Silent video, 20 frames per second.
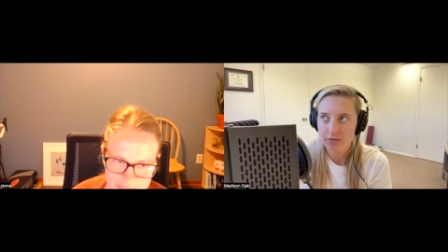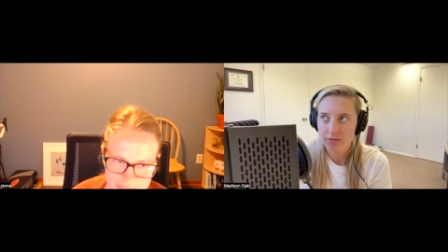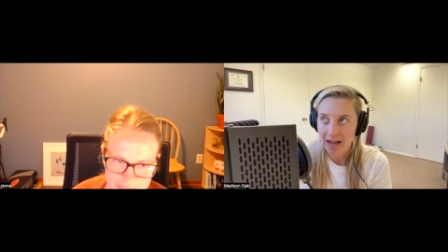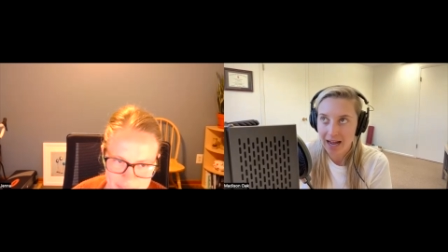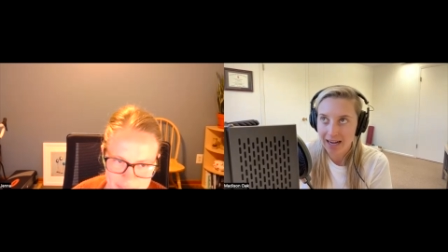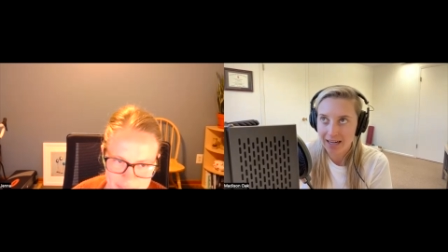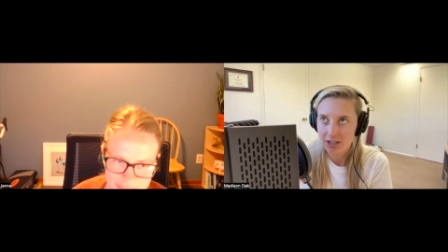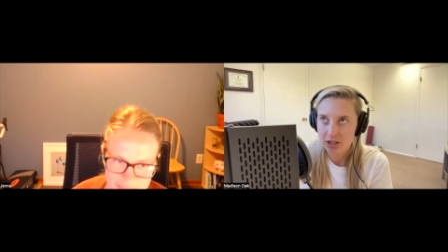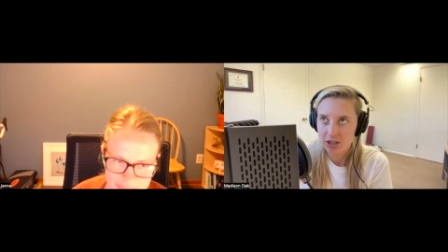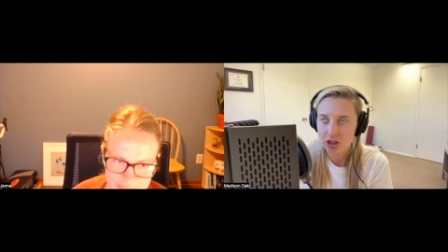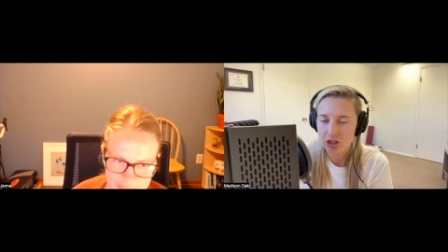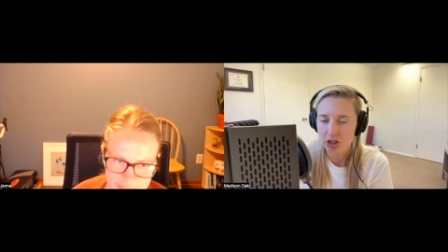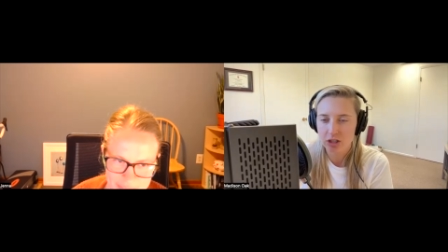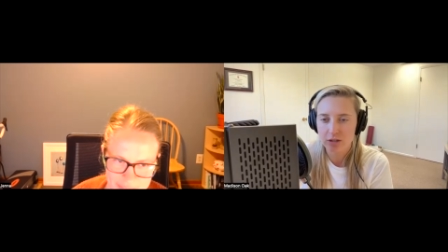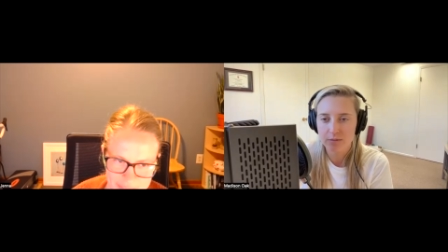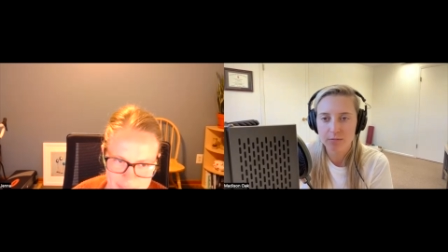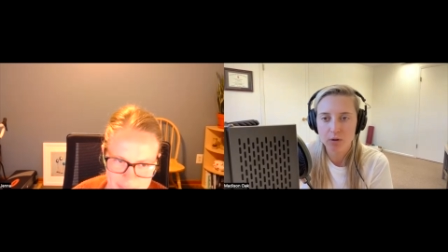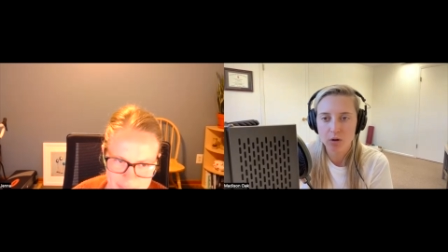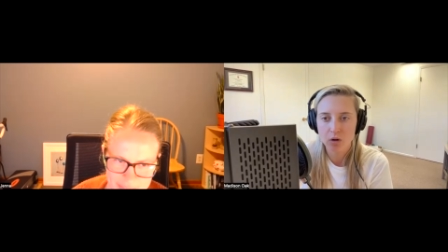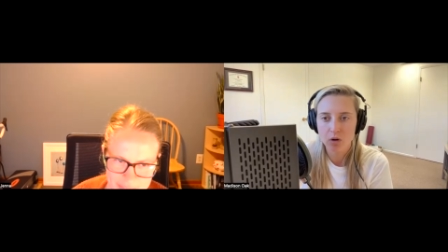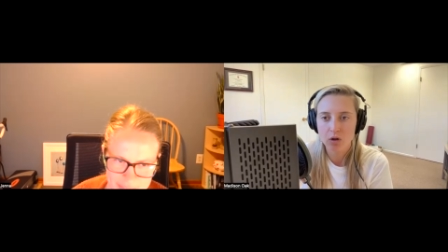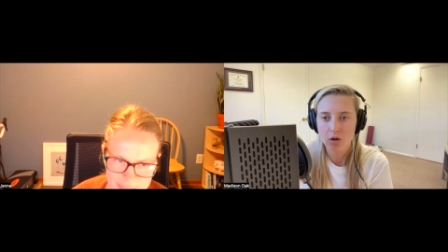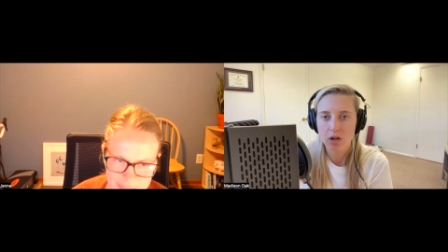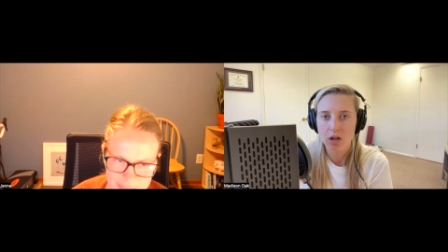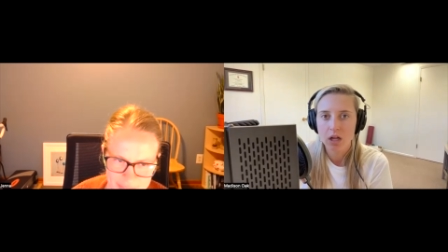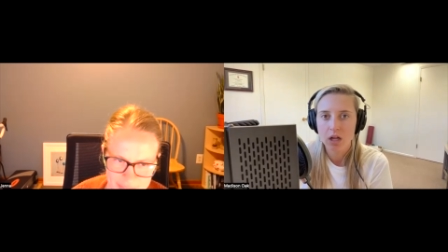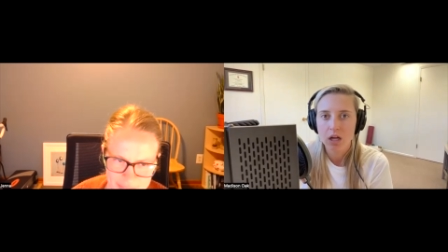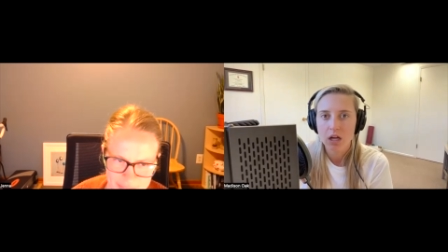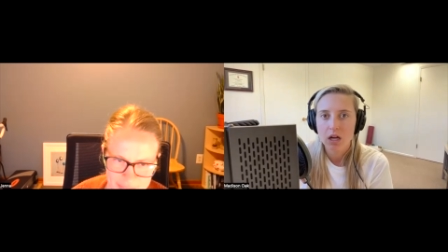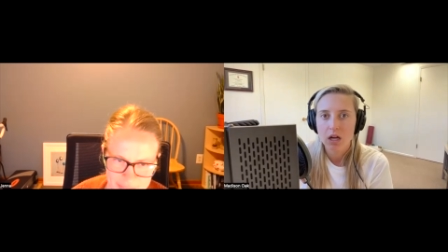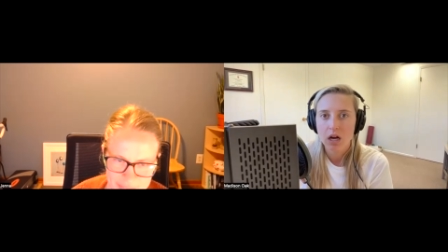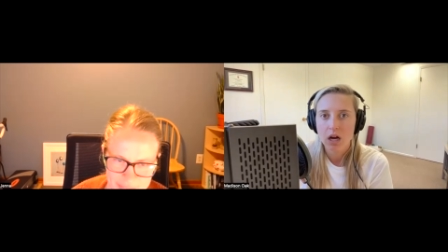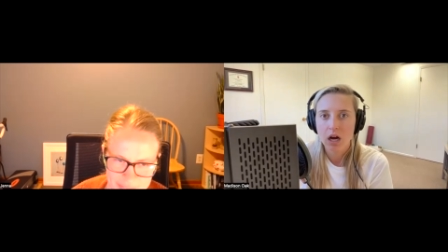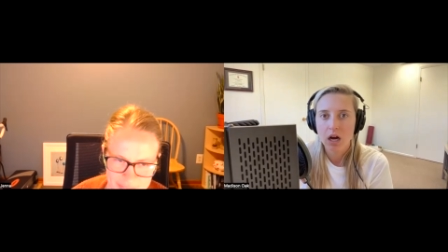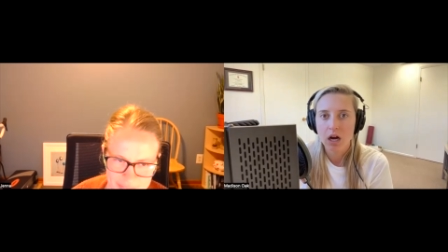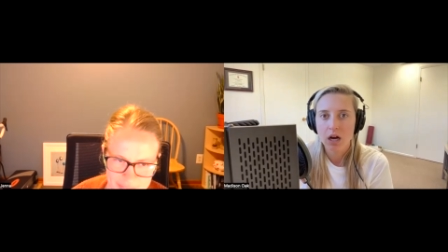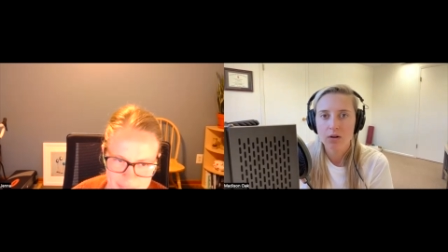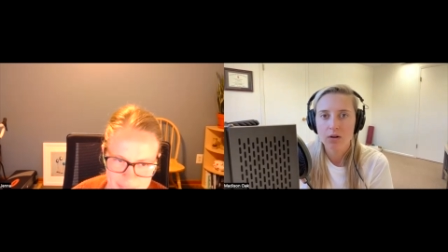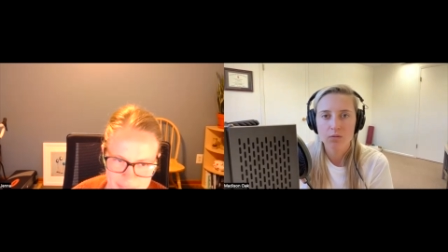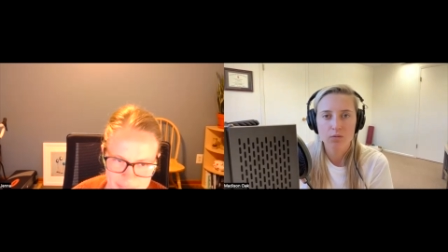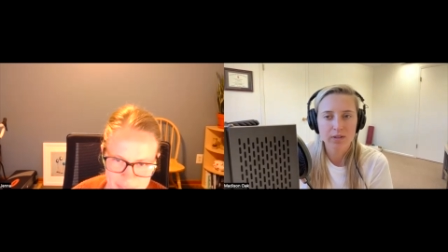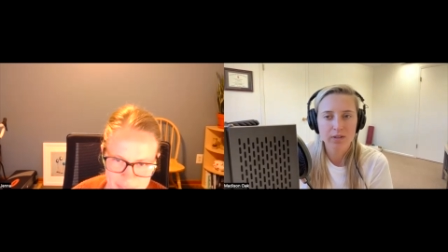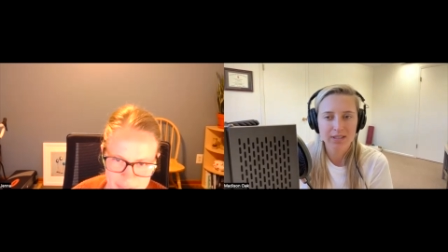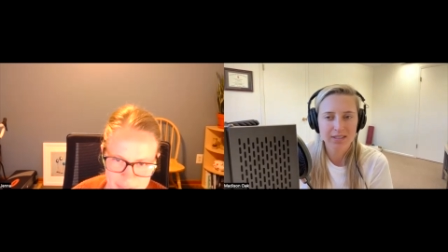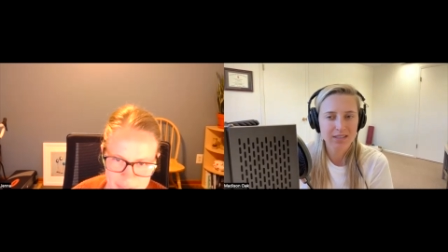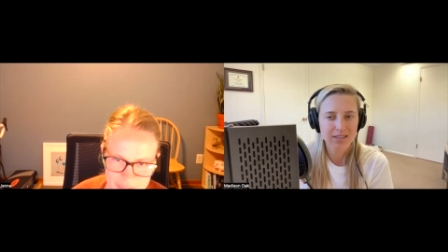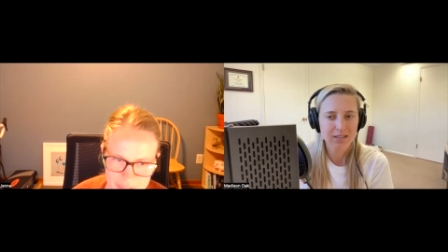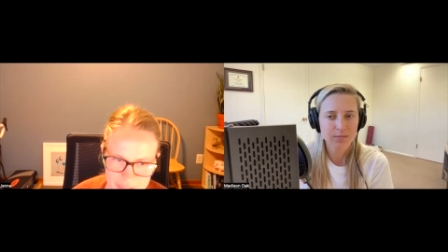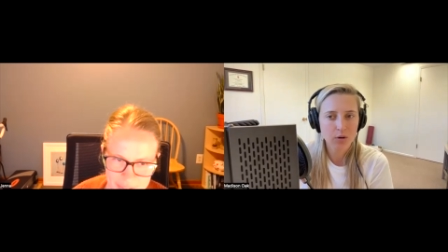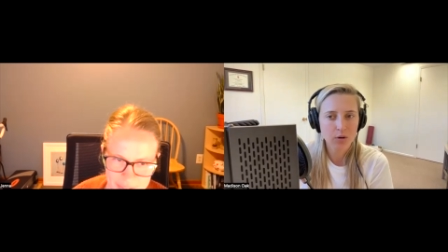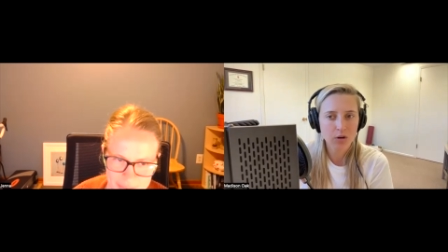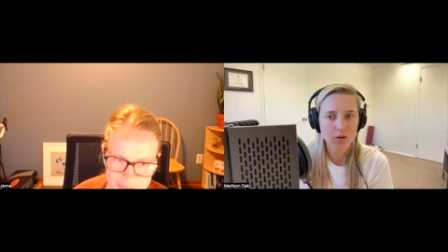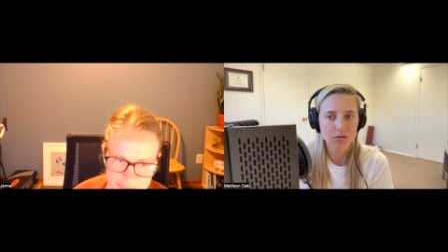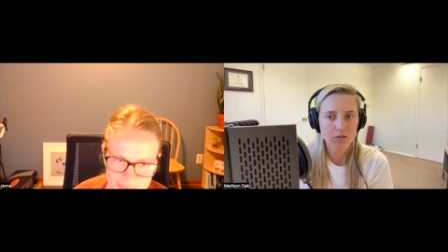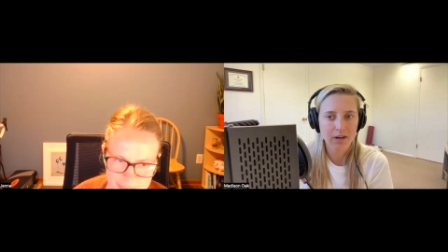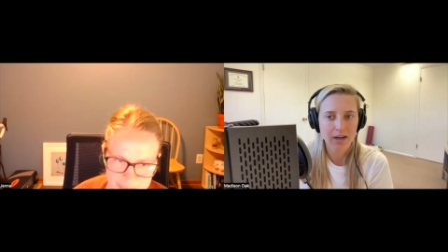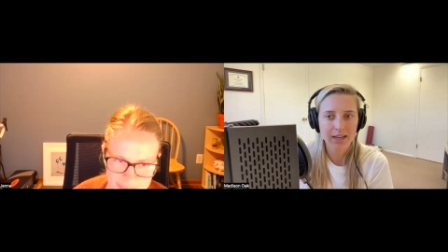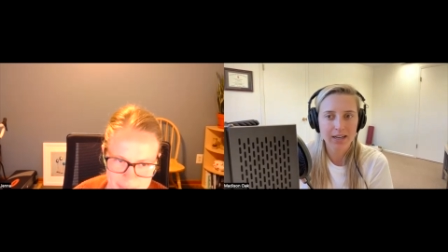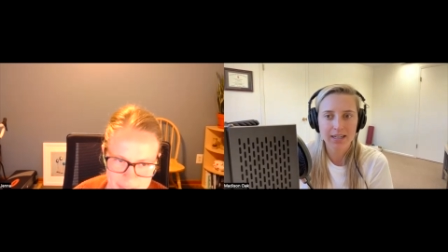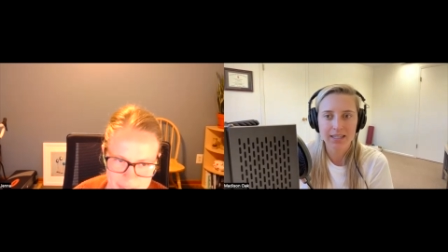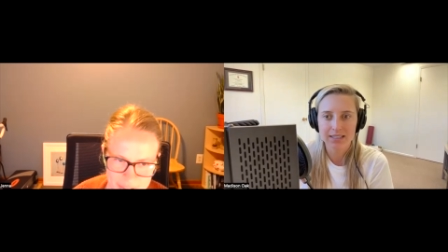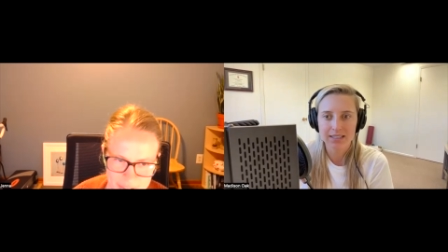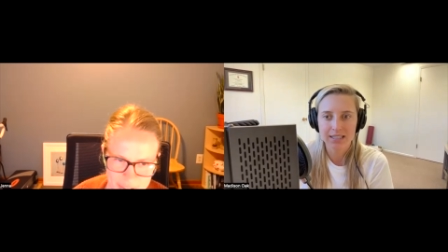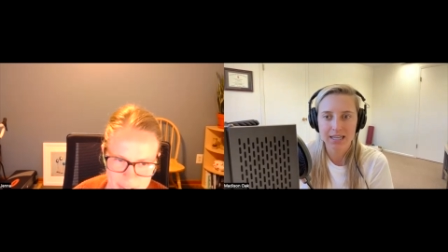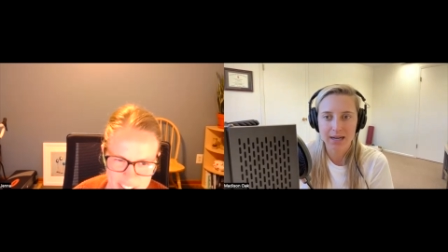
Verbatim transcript: actionable, uh, reasonable, right? And